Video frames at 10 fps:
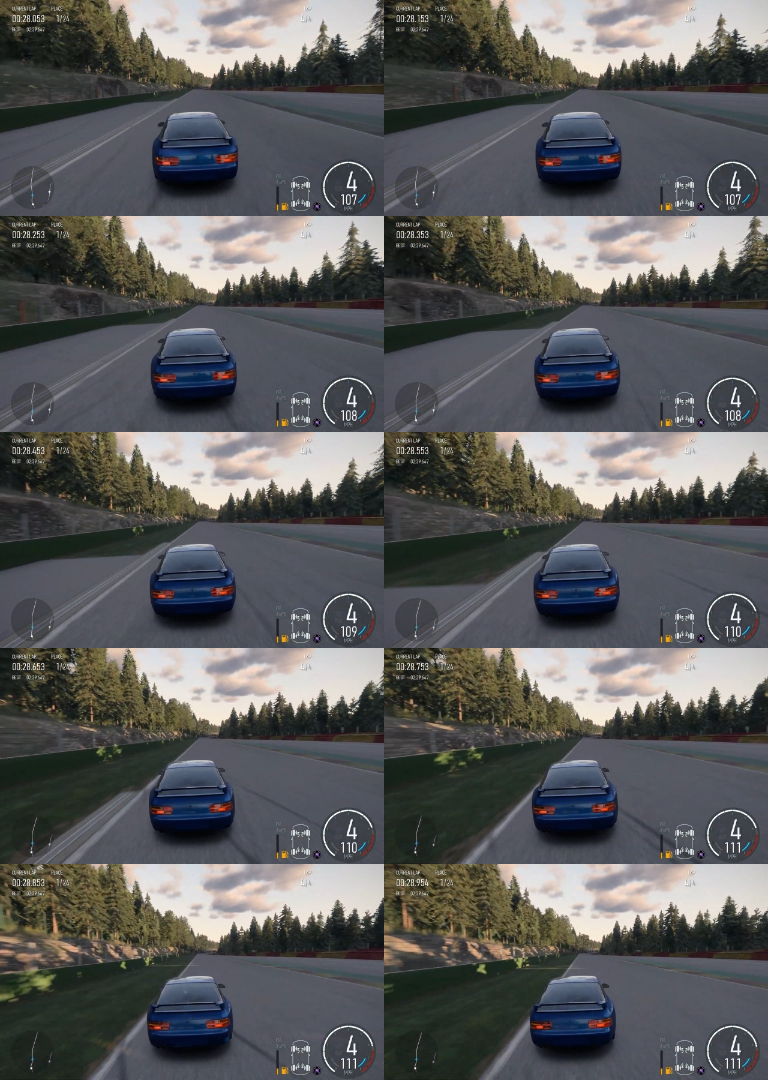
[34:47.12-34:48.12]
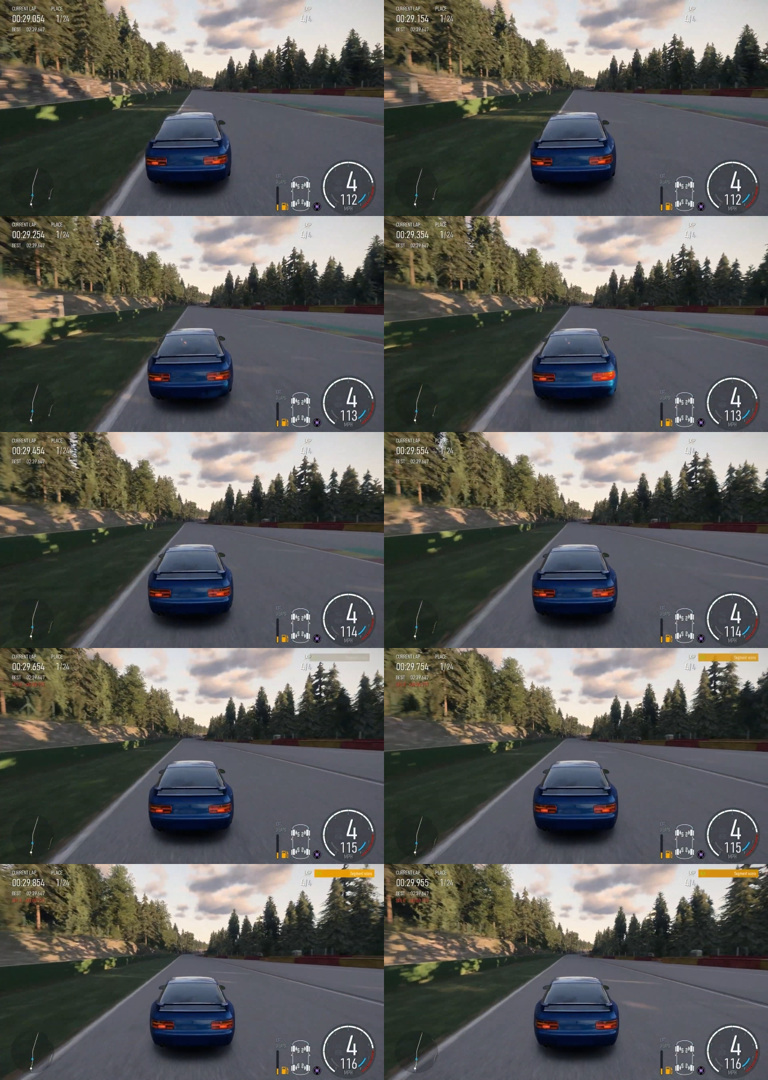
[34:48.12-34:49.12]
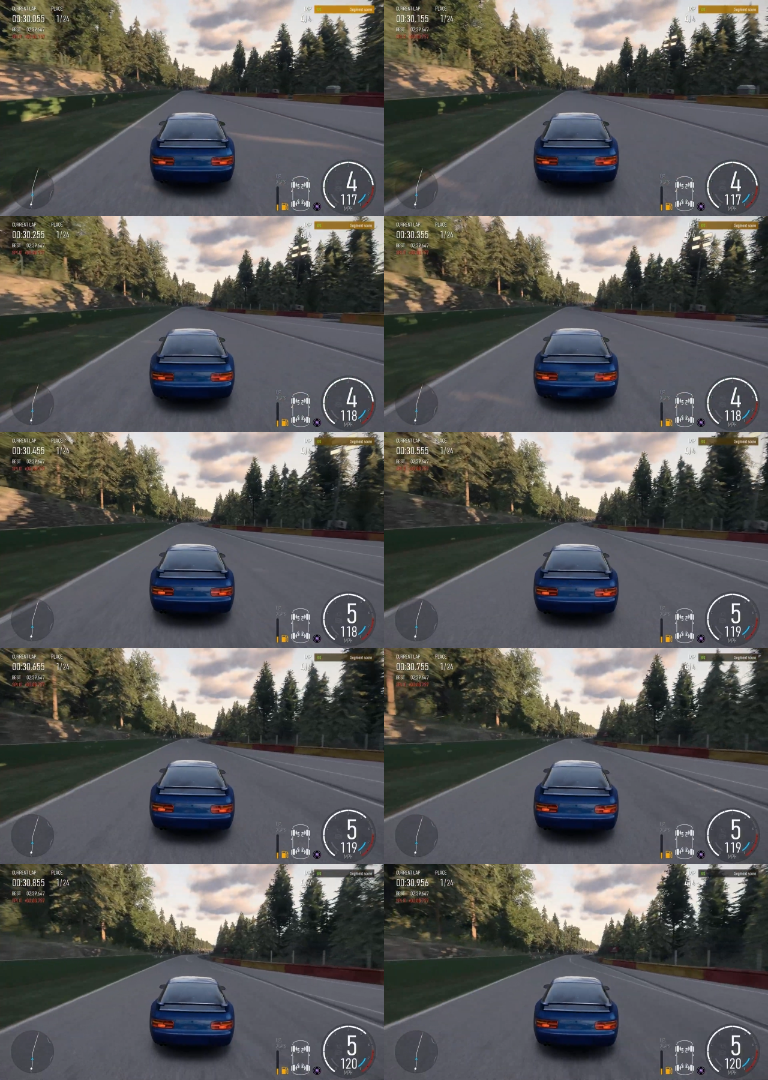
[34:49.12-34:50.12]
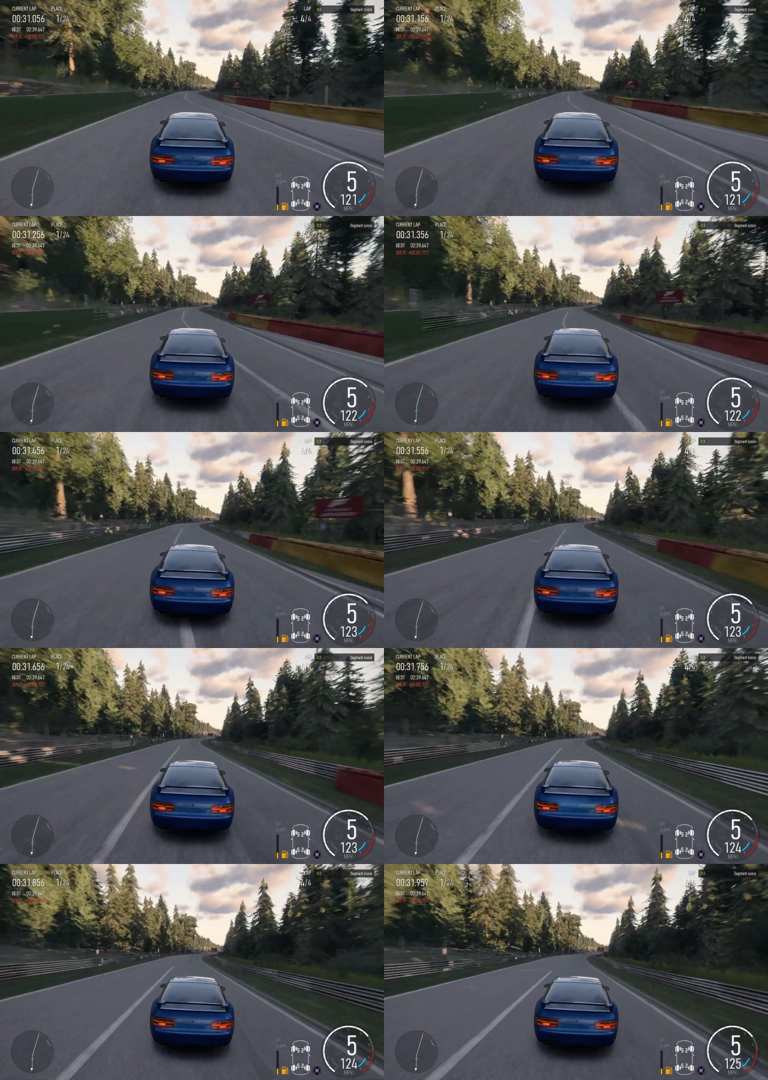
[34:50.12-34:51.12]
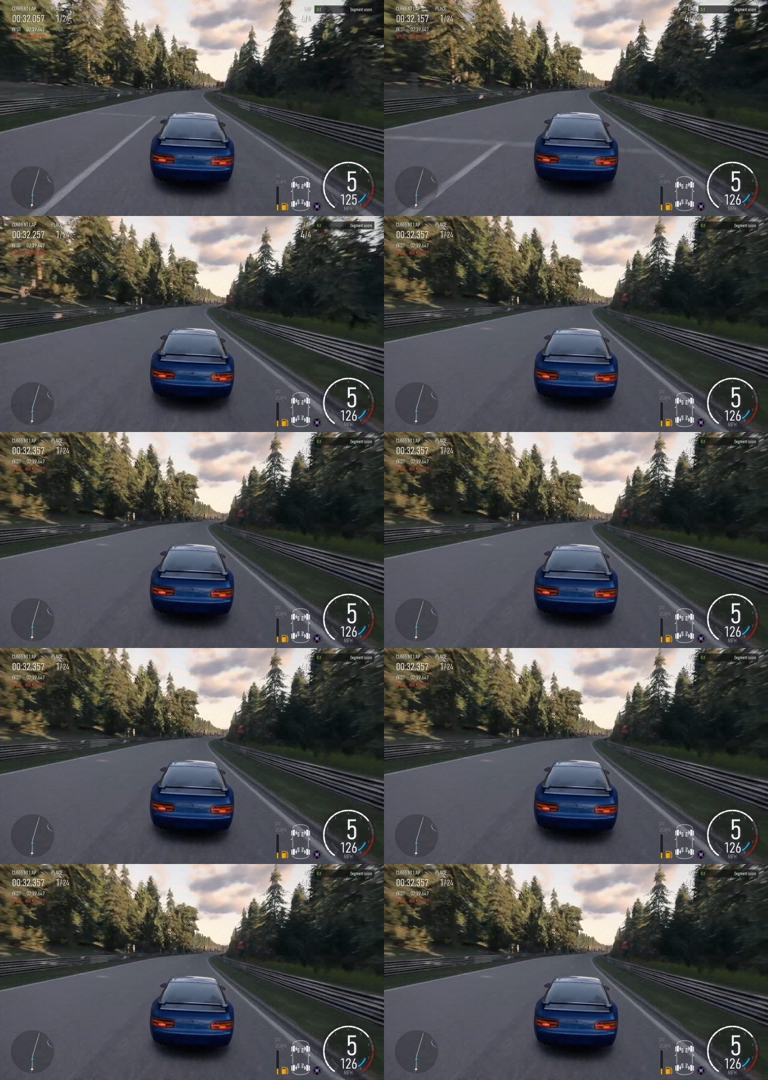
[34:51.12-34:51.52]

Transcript: (no speaker visible)